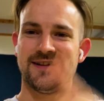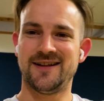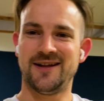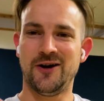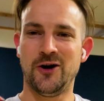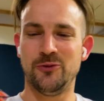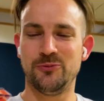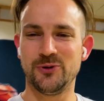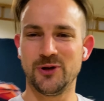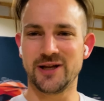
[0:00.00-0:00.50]
I
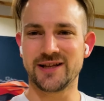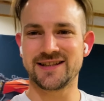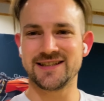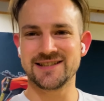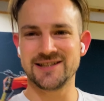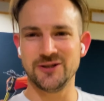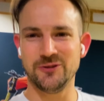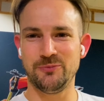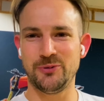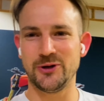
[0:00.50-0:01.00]
hope you like this
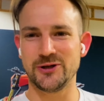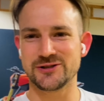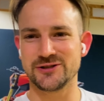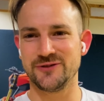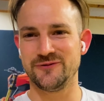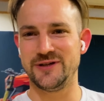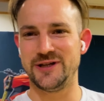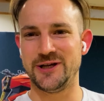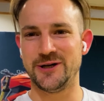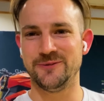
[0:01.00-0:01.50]
little personal
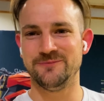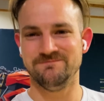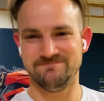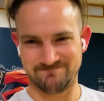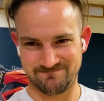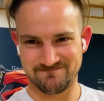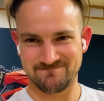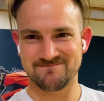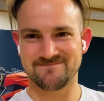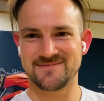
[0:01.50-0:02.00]
video.
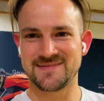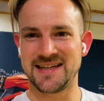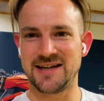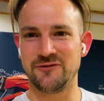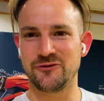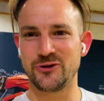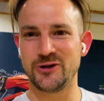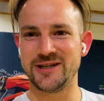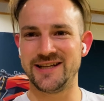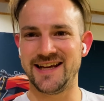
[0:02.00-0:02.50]
Have
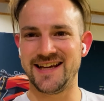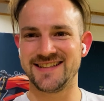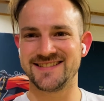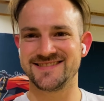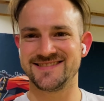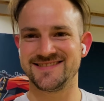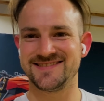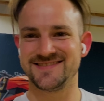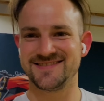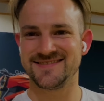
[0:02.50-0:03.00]
a great day.